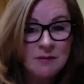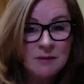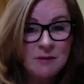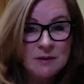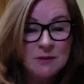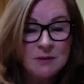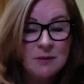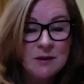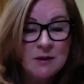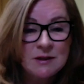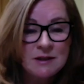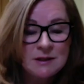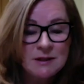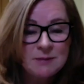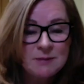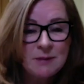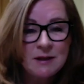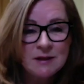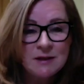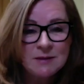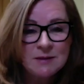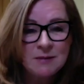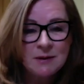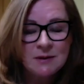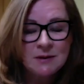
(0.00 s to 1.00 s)
It's where she
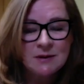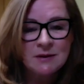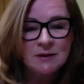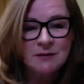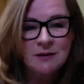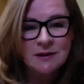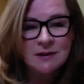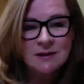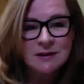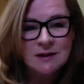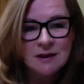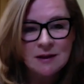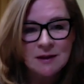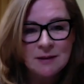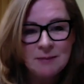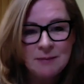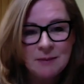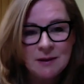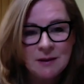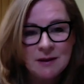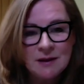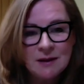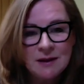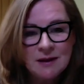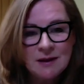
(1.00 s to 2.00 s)
spends most of her time.
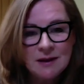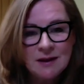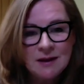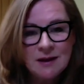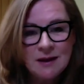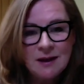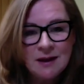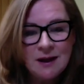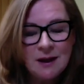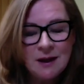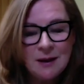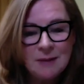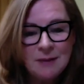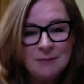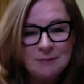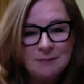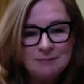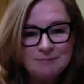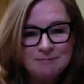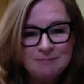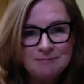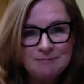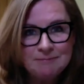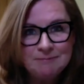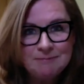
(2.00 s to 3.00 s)

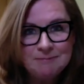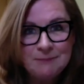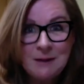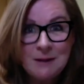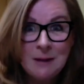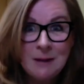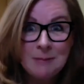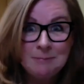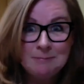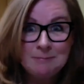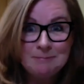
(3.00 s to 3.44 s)
Yeah.